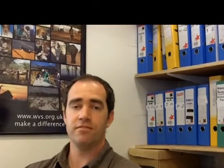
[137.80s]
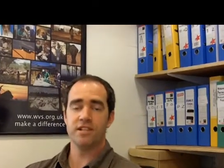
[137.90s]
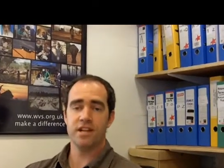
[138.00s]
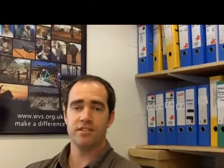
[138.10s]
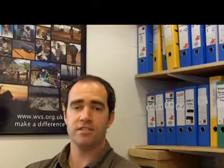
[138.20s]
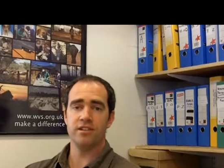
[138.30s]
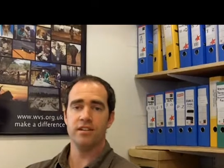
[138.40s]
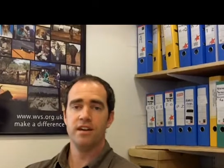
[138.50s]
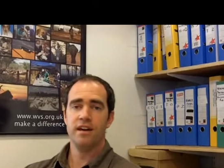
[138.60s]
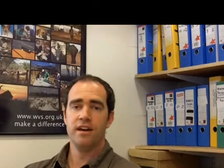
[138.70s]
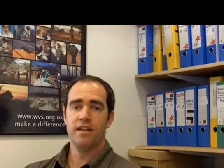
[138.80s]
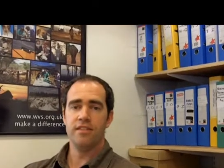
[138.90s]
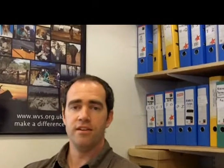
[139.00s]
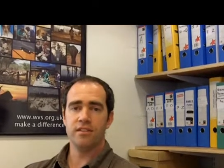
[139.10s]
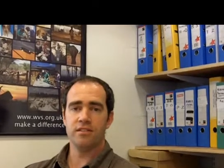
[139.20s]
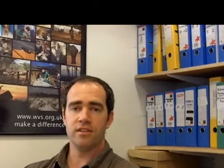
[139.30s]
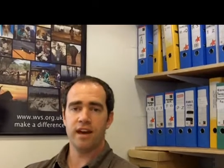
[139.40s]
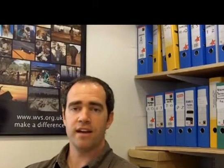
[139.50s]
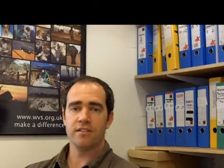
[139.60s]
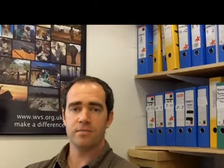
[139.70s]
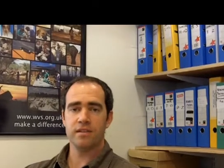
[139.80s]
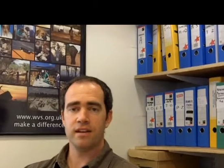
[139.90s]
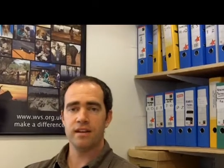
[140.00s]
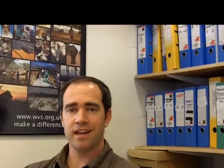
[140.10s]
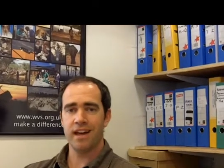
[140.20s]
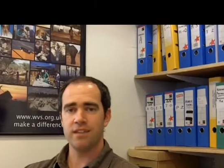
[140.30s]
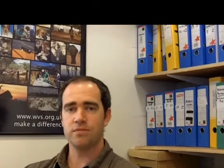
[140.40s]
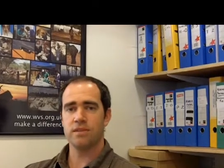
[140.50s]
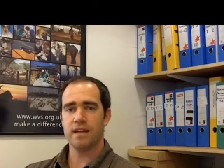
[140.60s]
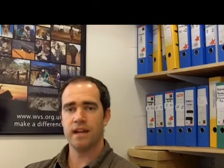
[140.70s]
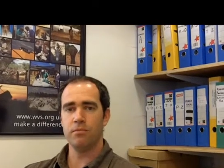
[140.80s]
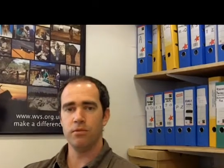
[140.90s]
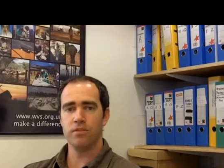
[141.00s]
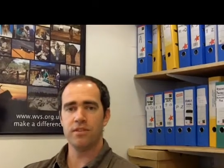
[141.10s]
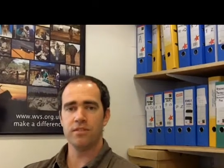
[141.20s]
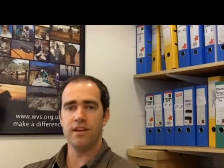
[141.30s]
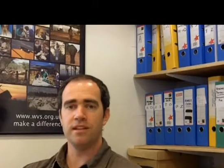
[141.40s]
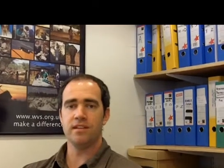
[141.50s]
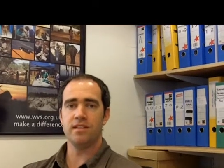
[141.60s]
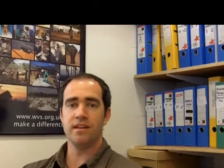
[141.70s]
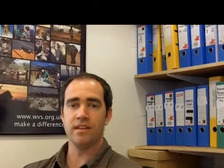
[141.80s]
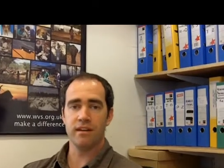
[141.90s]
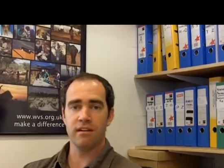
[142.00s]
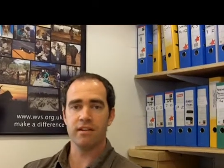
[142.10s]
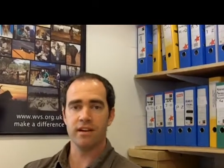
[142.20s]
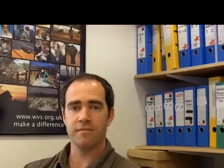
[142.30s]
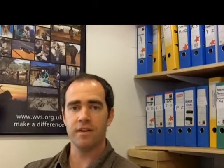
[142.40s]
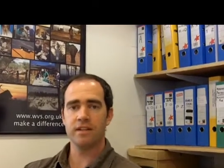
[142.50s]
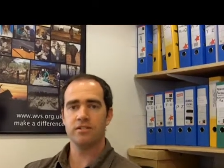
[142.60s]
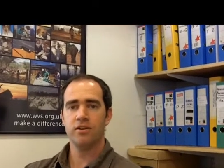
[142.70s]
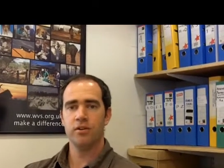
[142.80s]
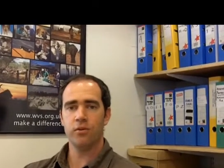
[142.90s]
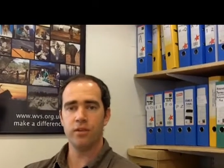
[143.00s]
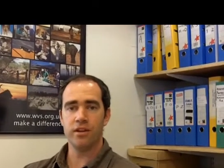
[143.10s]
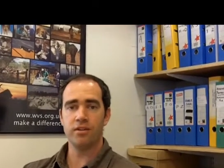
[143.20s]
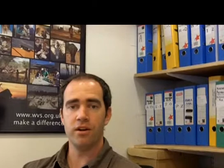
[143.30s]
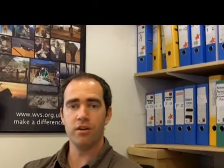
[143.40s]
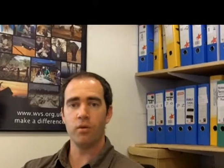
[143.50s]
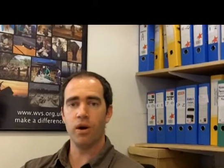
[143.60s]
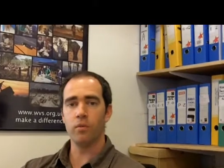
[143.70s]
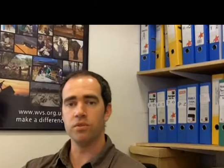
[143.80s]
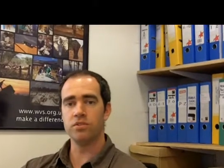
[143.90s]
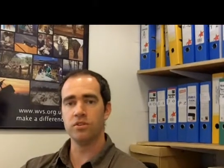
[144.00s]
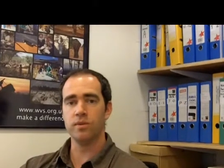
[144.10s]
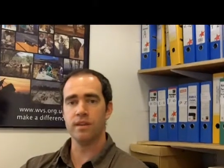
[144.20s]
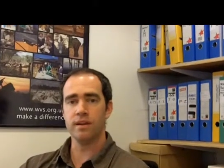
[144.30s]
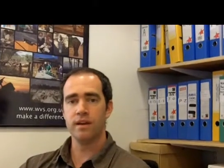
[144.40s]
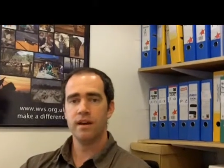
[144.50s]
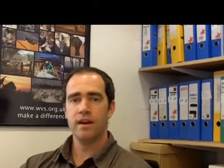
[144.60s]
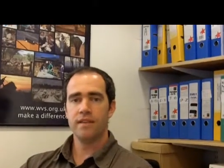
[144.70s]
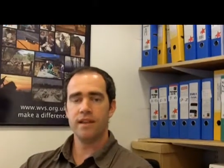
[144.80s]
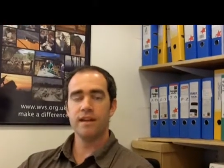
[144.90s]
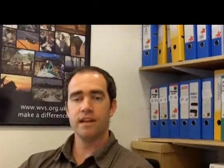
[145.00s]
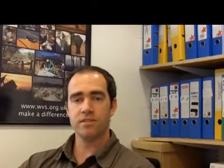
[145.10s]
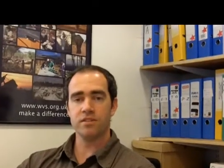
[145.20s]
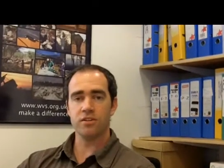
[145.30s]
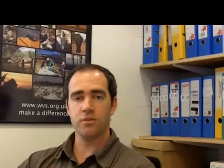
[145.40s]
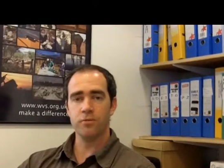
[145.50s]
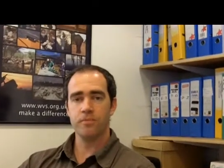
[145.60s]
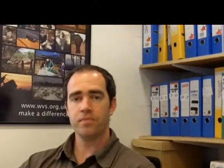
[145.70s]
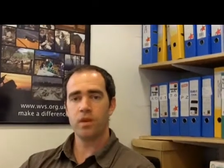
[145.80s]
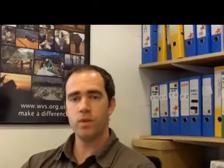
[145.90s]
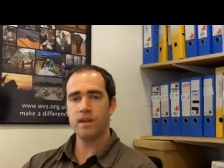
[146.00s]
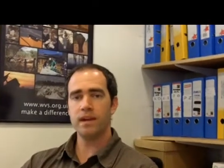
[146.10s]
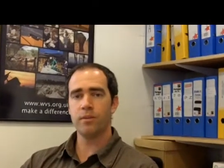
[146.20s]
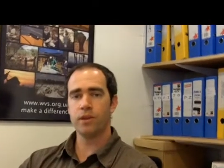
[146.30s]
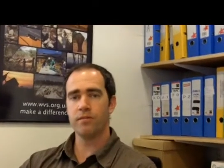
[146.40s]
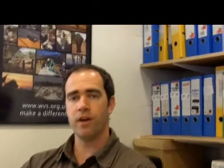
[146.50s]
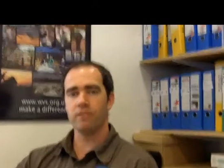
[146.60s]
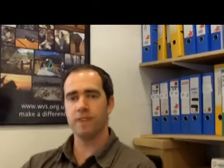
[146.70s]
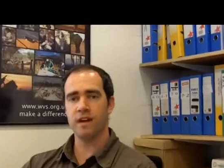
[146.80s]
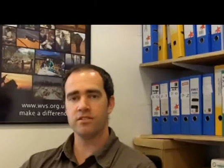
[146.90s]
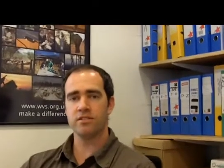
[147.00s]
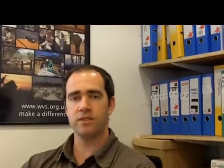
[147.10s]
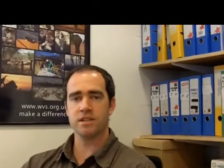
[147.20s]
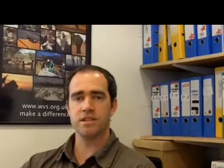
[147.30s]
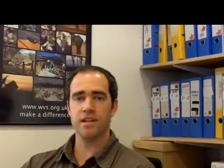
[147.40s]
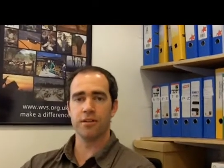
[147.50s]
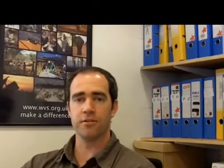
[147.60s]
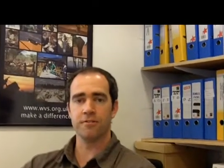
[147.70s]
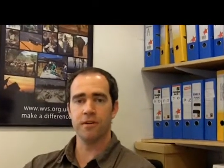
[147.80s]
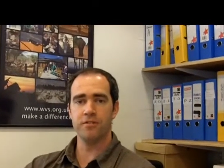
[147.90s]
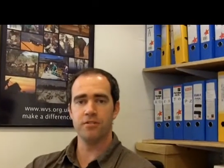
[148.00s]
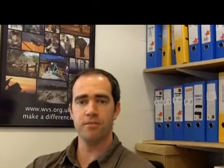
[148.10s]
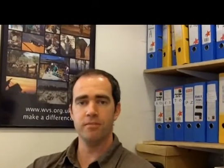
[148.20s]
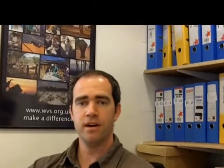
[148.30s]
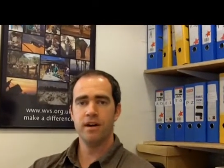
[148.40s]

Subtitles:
charity that has a particular case with an animal that they either can't get a vet or they don't know quite what to do with it, they can give us a call. We can get one of our vets to actually get on the phone to them